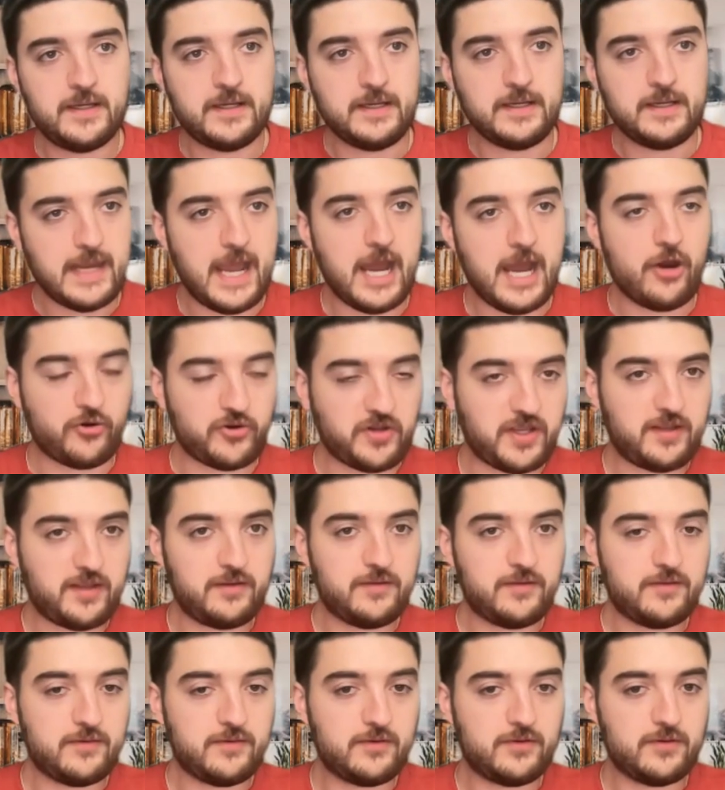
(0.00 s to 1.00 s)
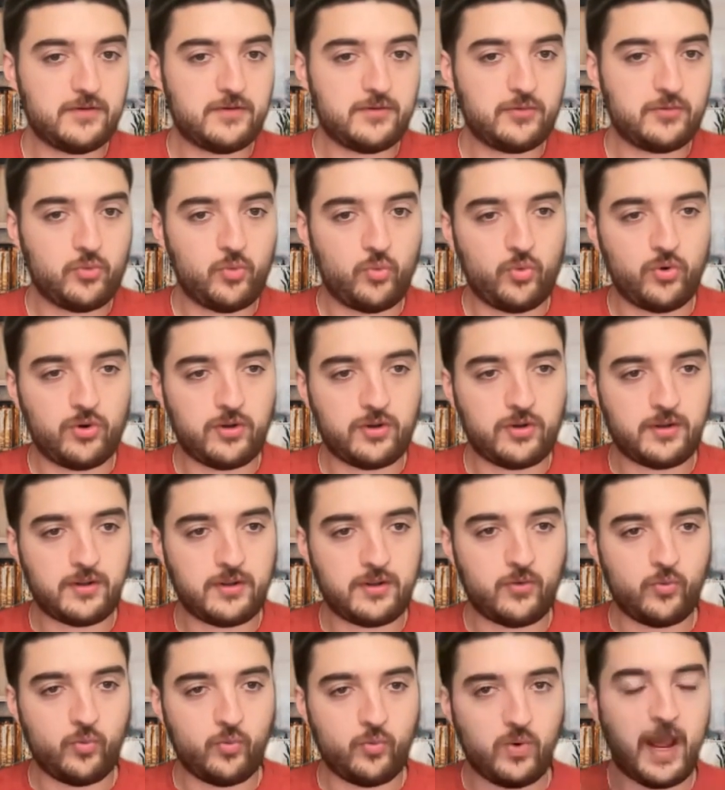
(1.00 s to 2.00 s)
Now,
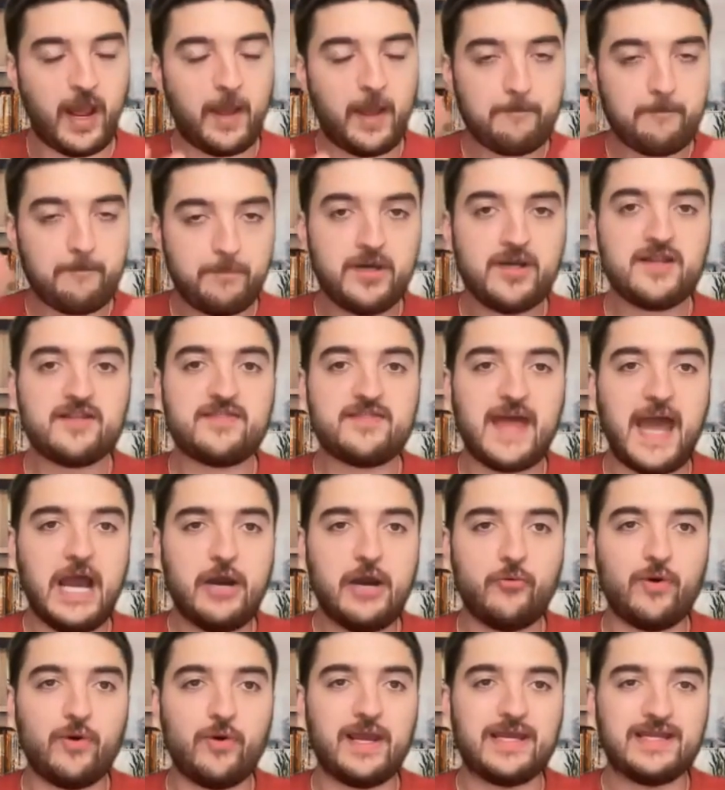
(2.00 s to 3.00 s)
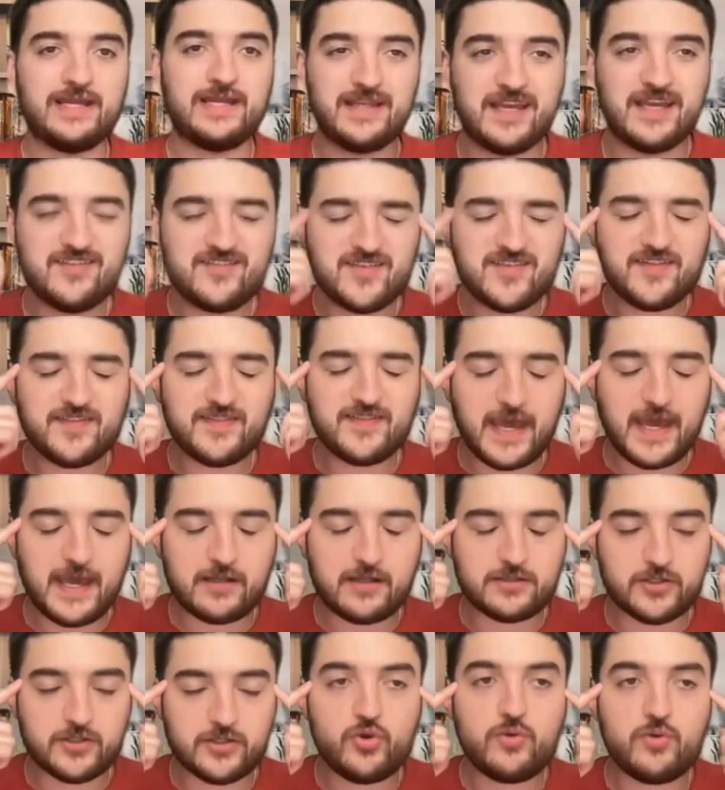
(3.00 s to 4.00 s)
when I put it that way, isn't that
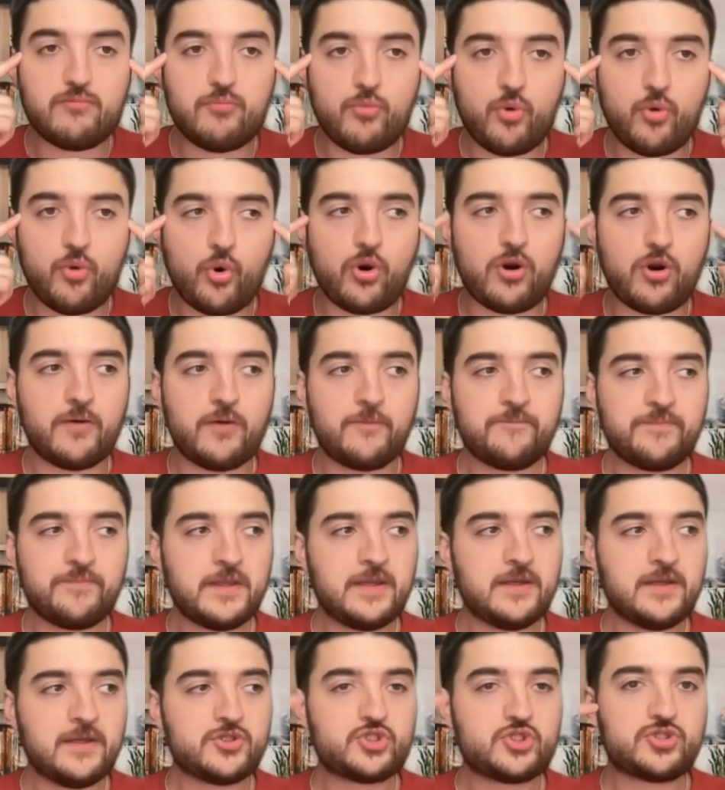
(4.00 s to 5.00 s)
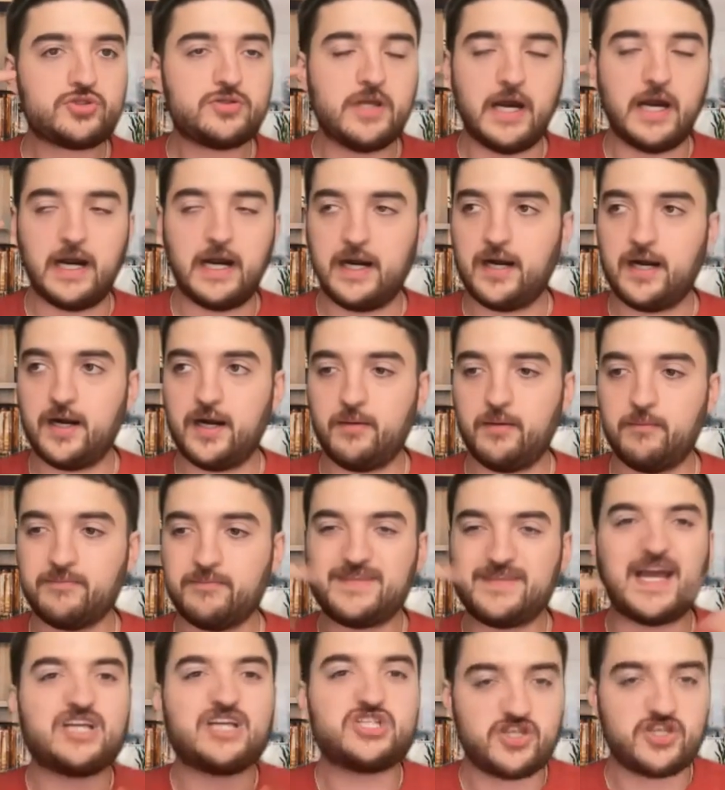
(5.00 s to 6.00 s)
a little more um,
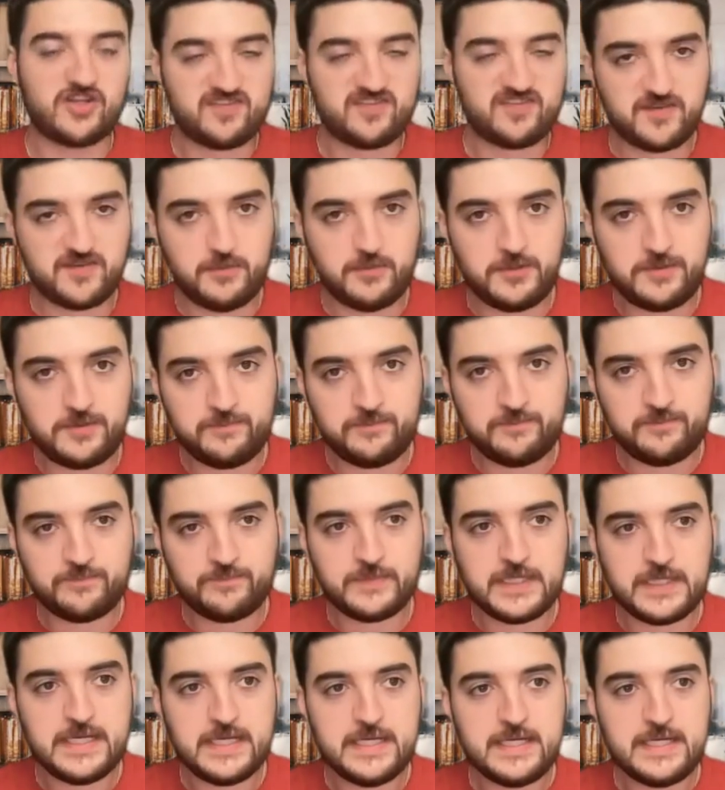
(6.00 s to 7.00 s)
digestible?